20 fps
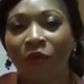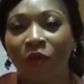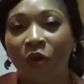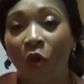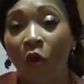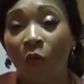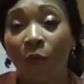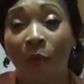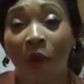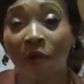
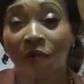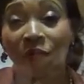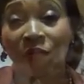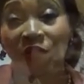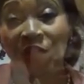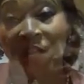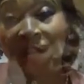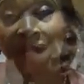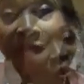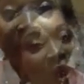Coke bottle.
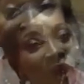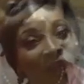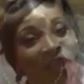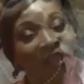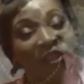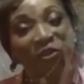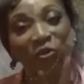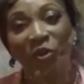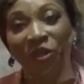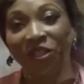It's going to be quite
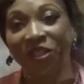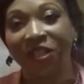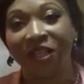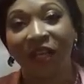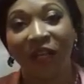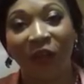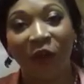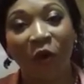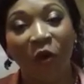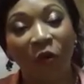interesting,
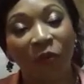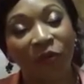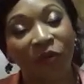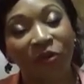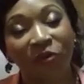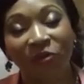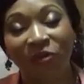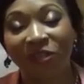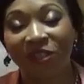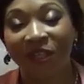and I hope
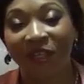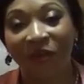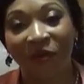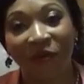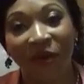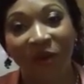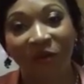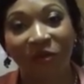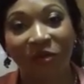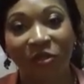you stick
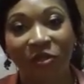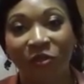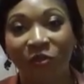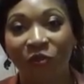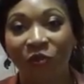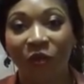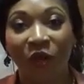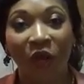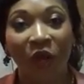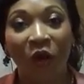around
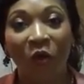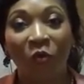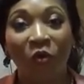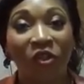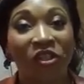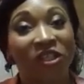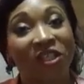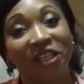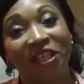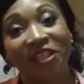to
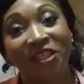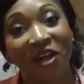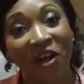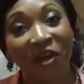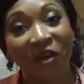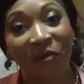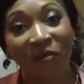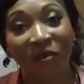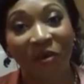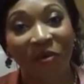watch the
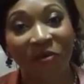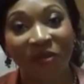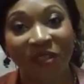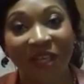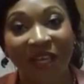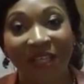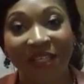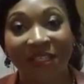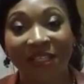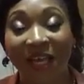entire
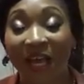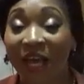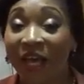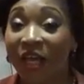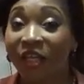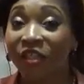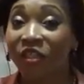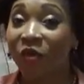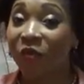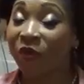process.
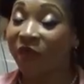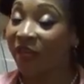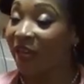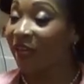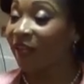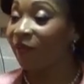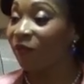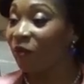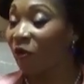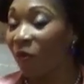So
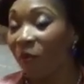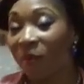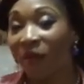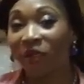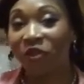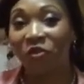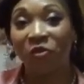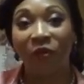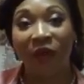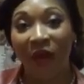again, I've got
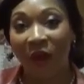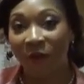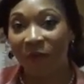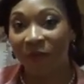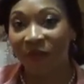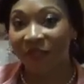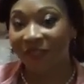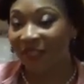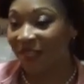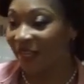my two
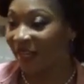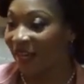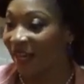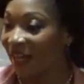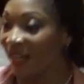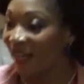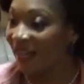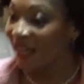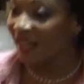helpers here.